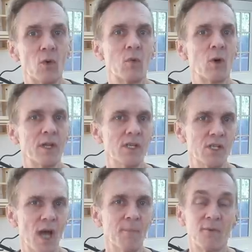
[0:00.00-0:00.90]
woodworking
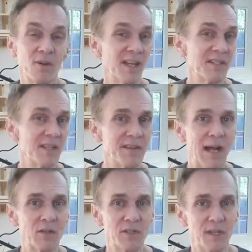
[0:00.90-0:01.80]
shop for less than a
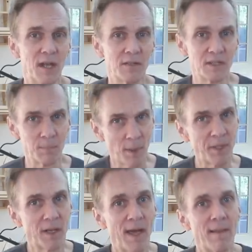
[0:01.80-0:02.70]
$1,000. It's
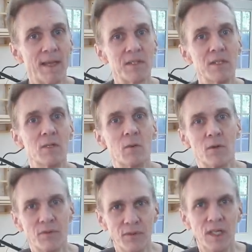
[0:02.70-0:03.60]
probably a lot less than you were
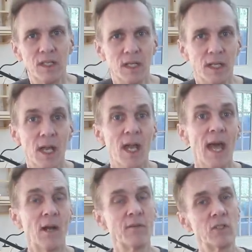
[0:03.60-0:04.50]
thinking.
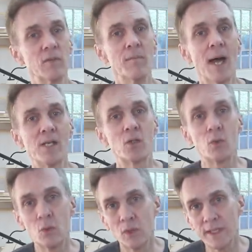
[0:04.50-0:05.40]
Head over to
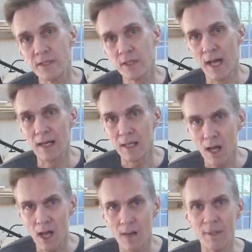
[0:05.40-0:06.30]

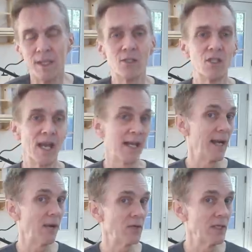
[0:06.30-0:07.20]
mytoollist.com and check it
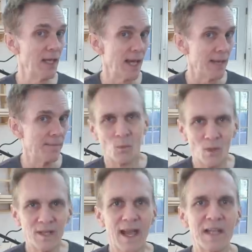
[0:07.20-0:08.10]
out today.
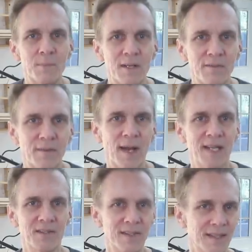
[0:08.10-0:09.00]
One last bit of
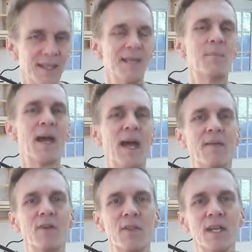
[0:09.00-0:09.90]
advice, keep
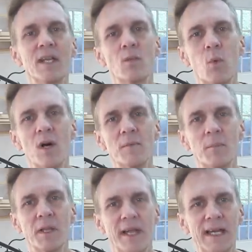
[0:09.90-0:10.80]
everything in one
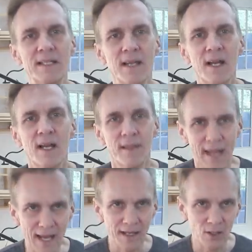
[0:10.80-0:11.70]
place.
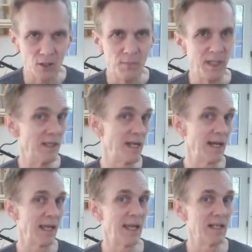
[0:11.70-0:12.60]
That that could be a
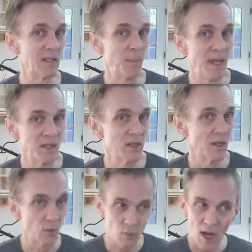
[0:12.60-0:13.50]
dedicated space in
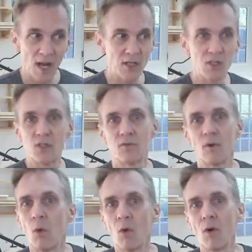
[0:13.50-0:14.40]
the garage
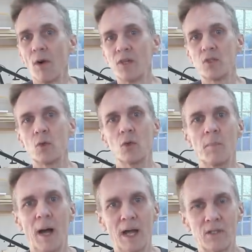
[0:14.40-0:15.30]
or a
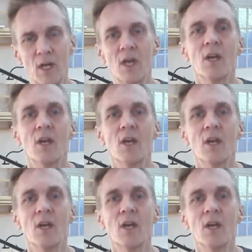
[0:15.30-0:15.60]
toolbox.